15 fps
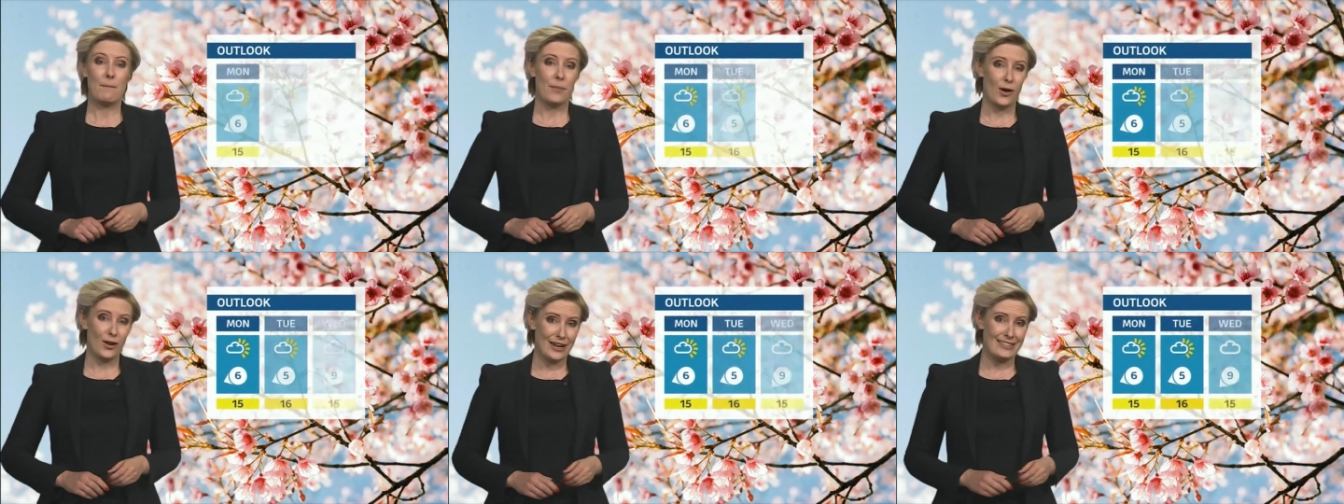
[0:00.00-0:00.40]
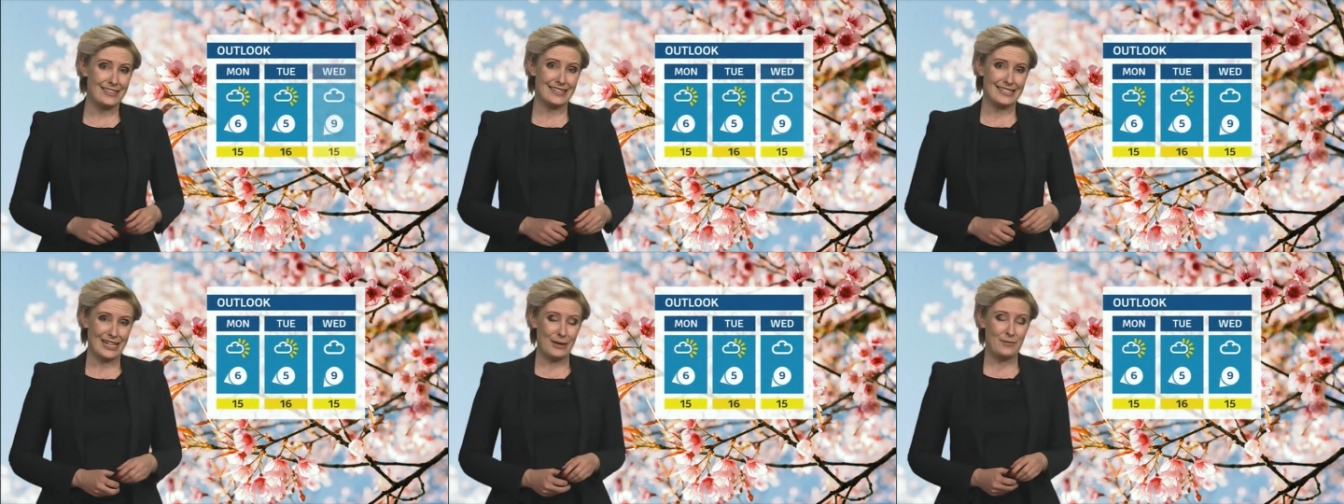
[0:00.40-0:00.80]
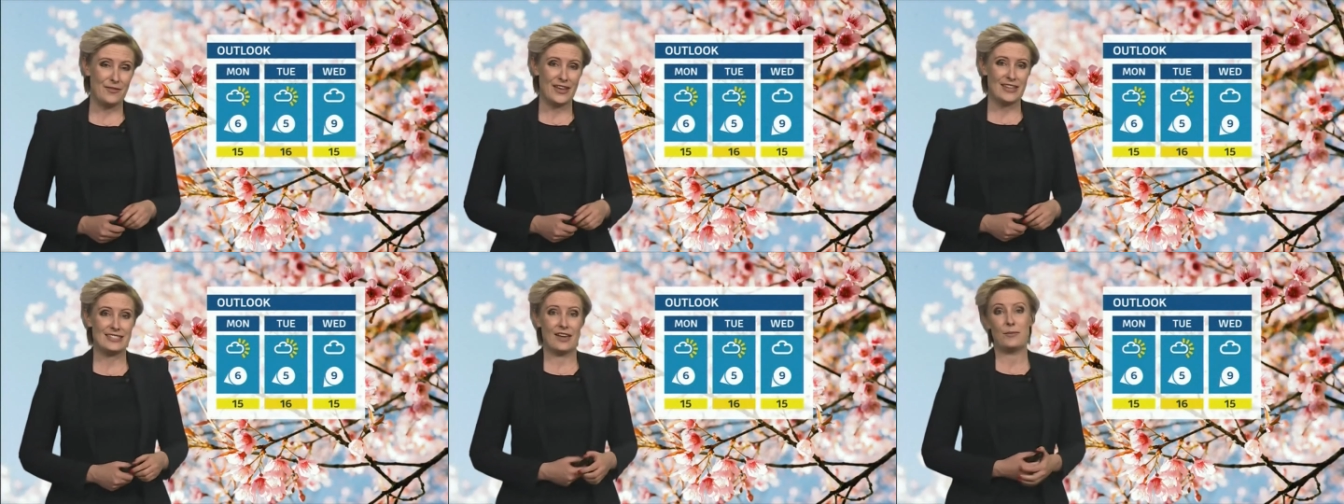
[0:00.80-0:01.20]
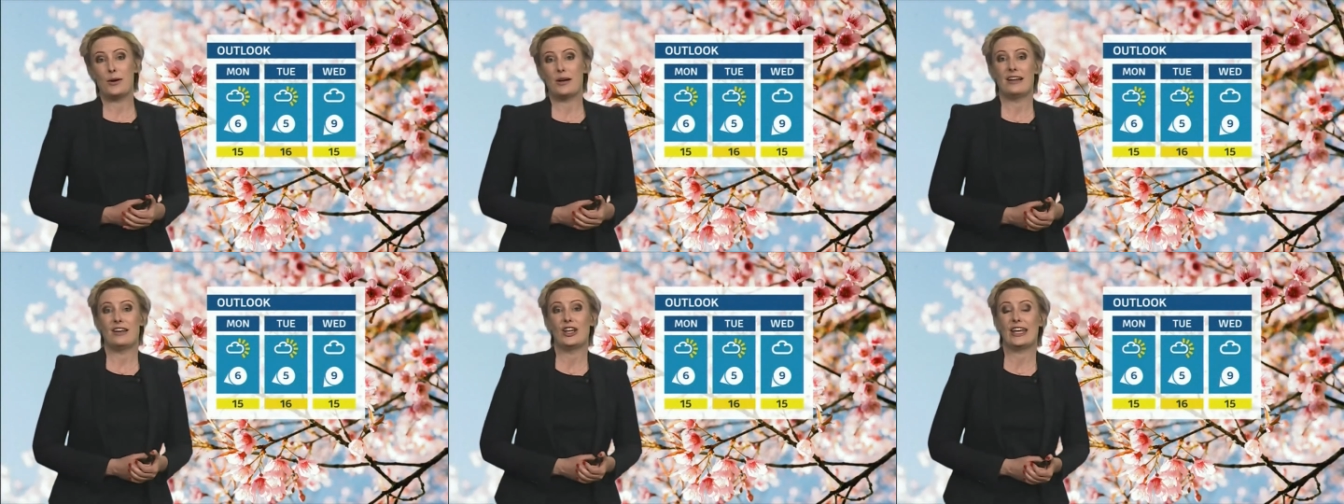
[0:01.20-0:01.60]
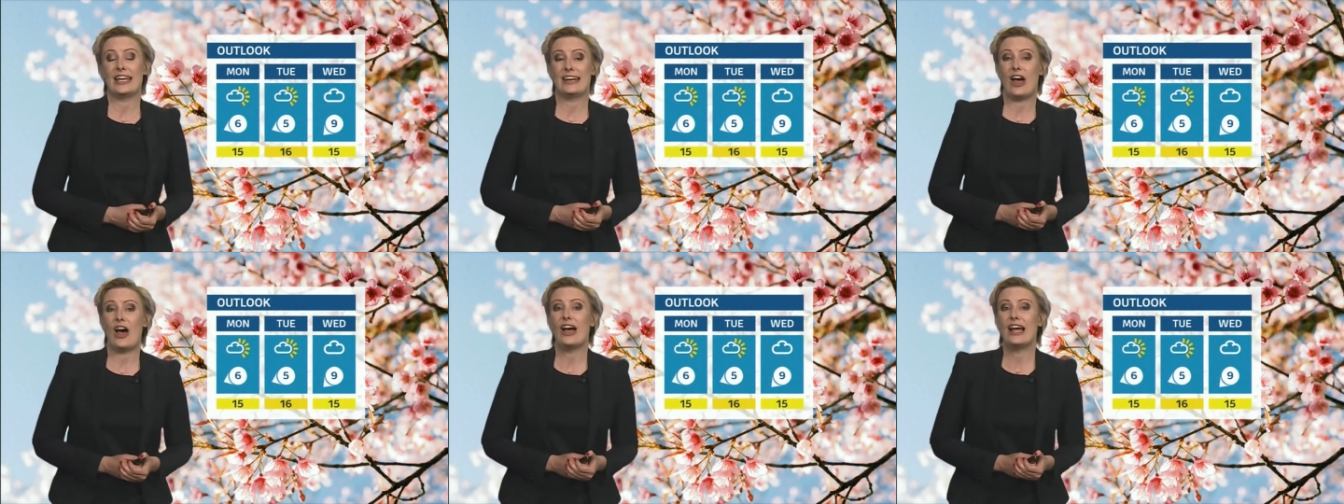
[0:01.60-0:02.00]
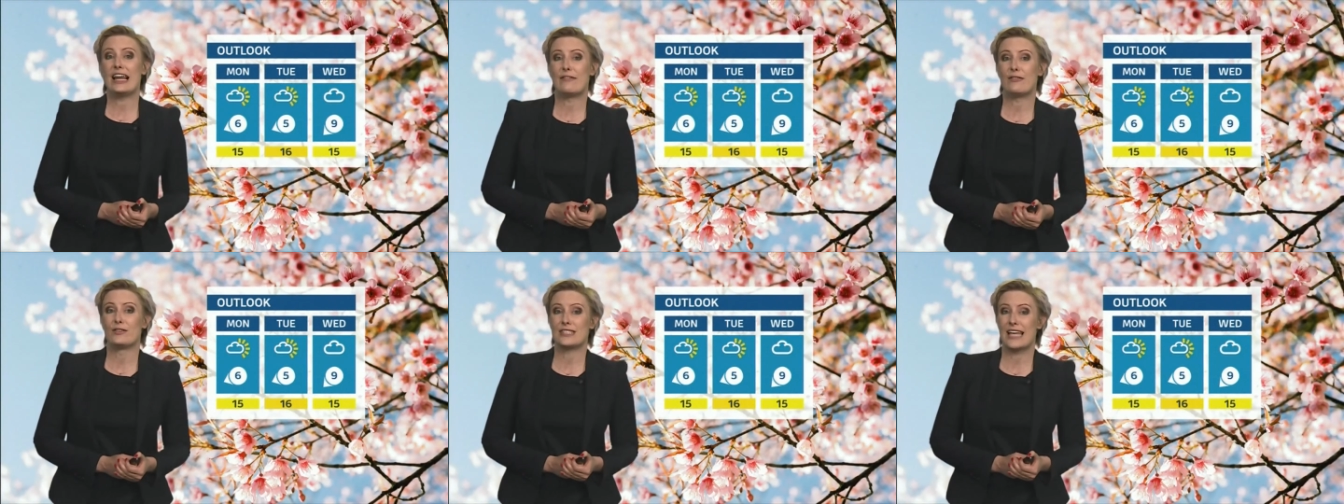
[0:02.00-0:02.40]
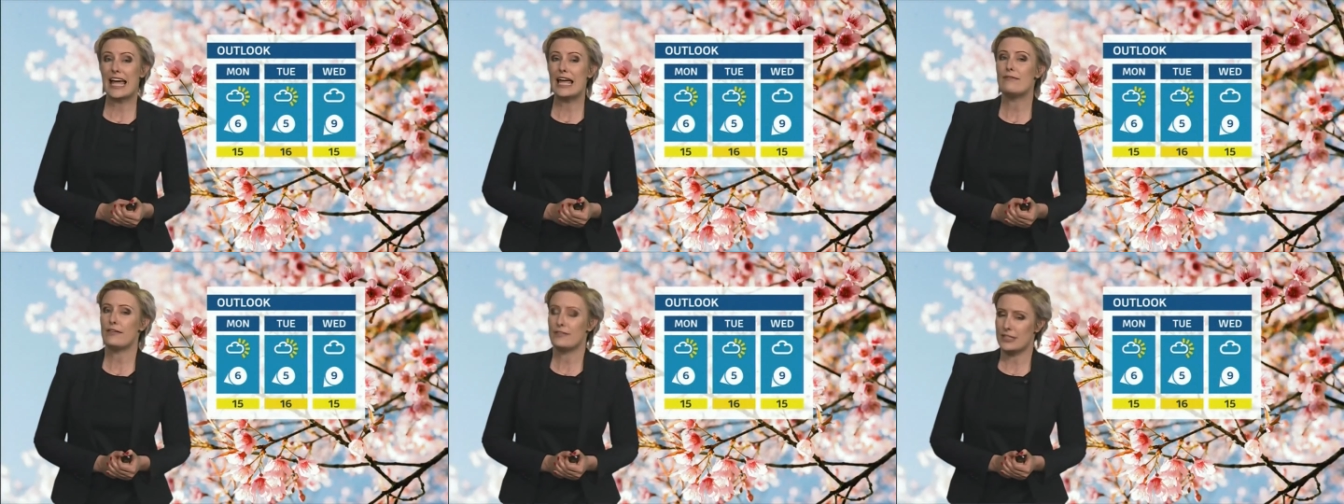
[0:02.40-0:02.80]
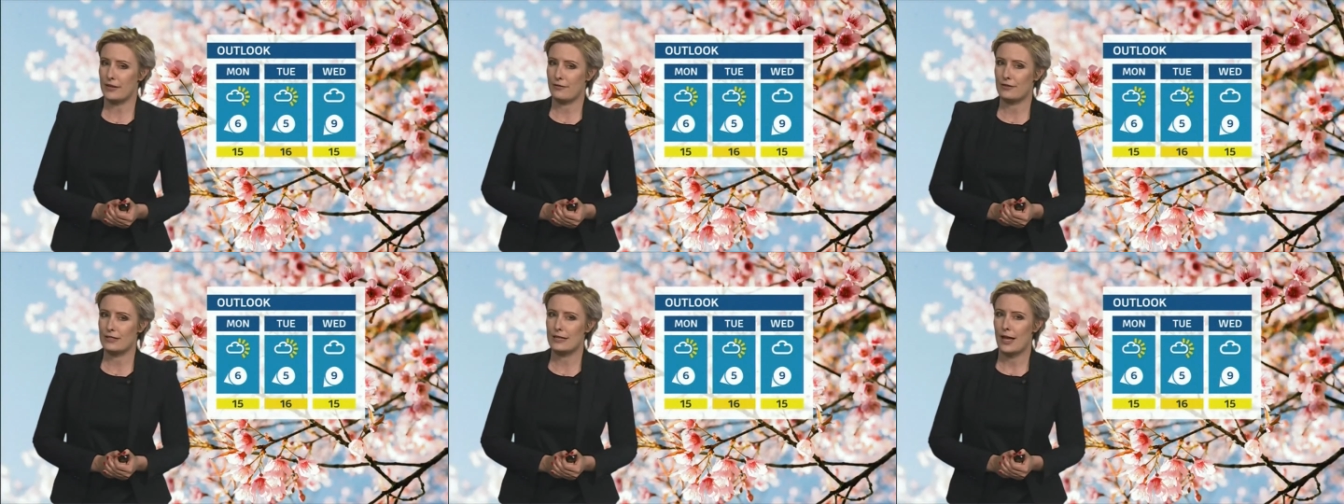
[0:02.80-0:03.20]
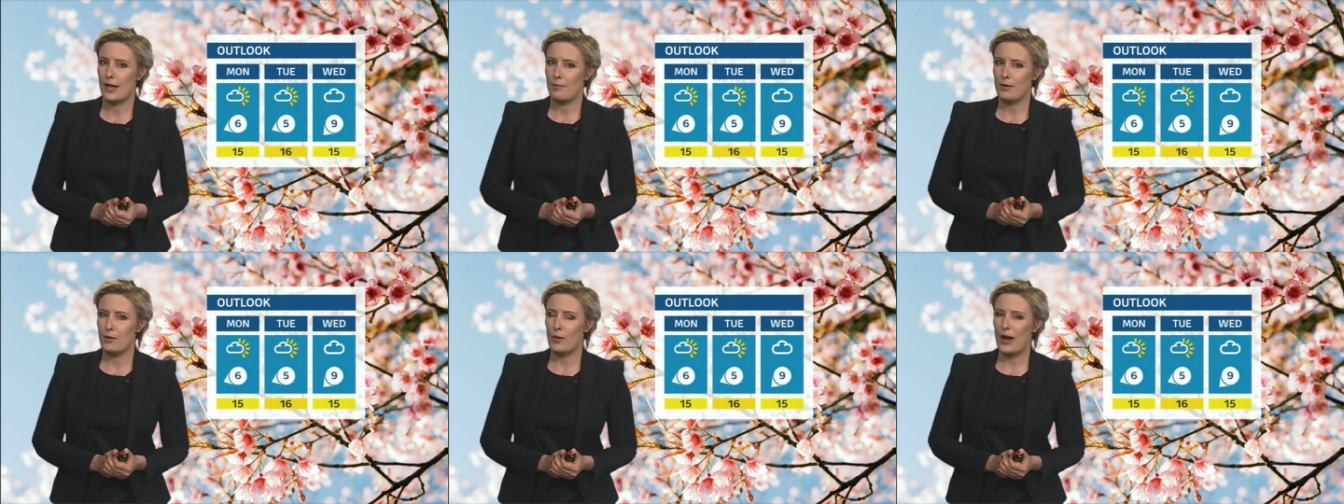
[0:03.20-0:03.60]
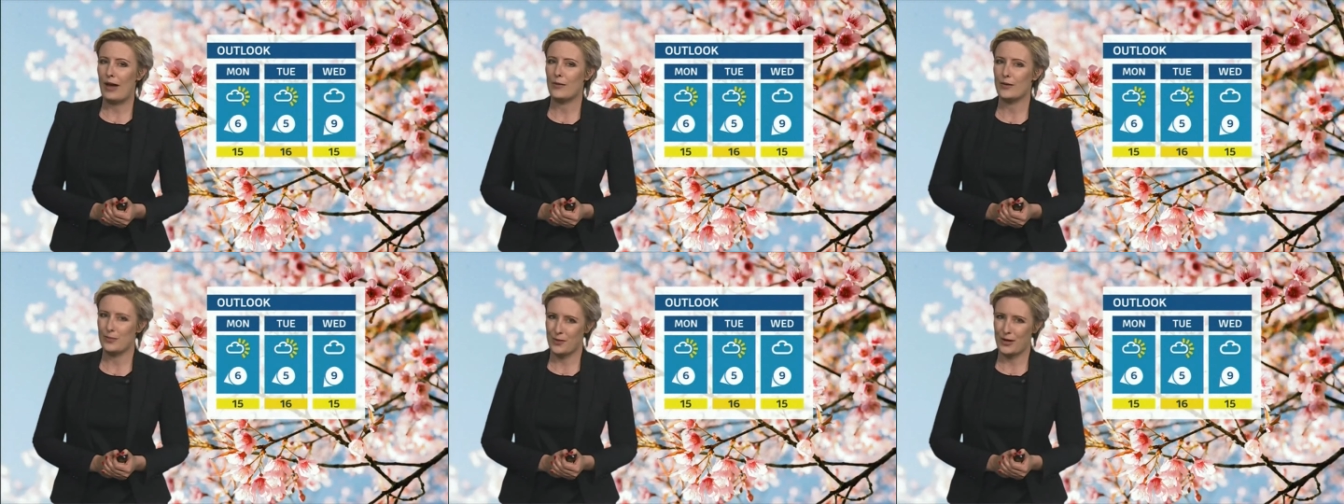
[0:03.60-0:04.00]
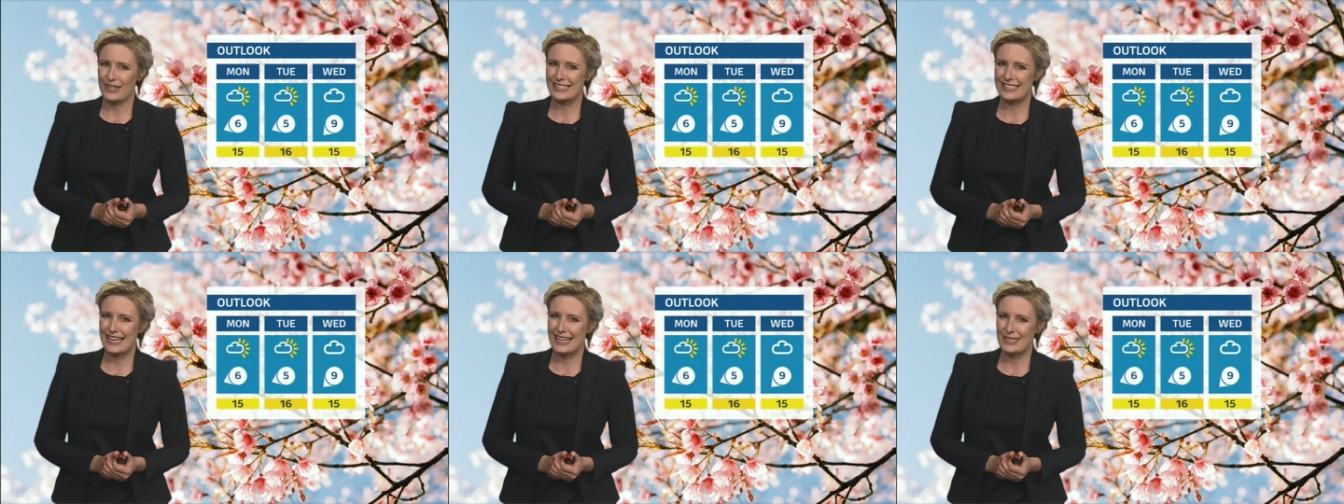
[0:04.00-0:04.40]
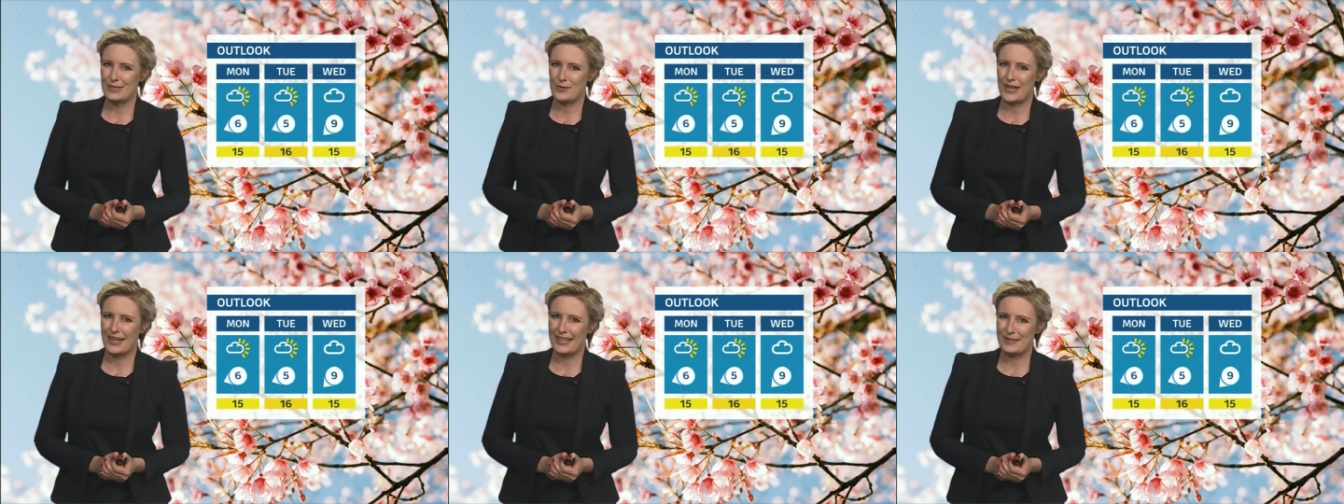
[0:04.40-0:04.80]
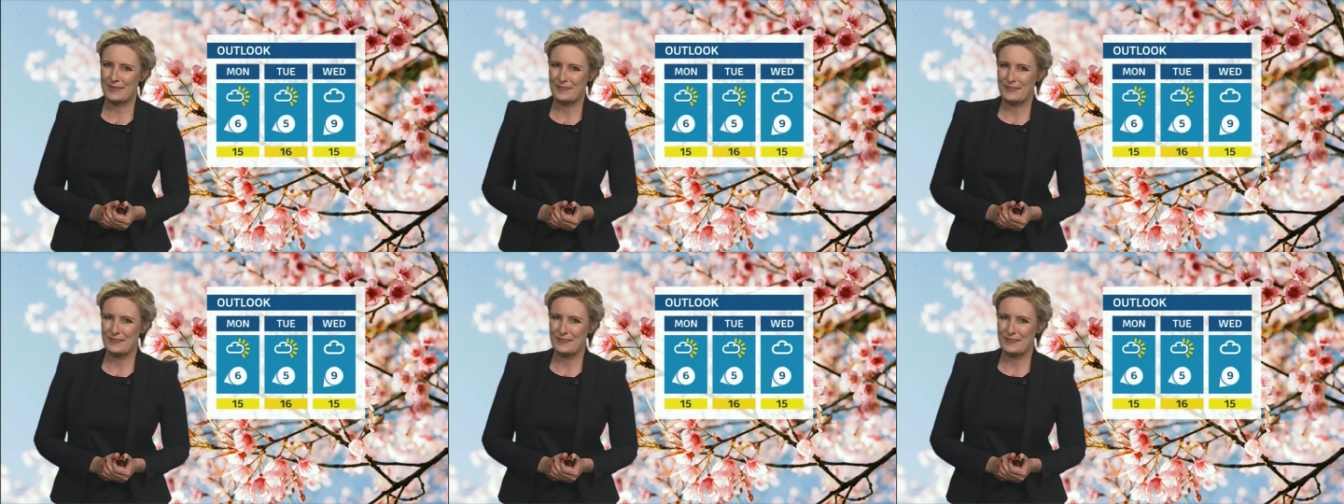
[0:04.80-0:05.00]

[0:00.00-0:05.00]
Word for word: pollen this time of year so we're looking at high levels hay fever sufferers beware with brightness next week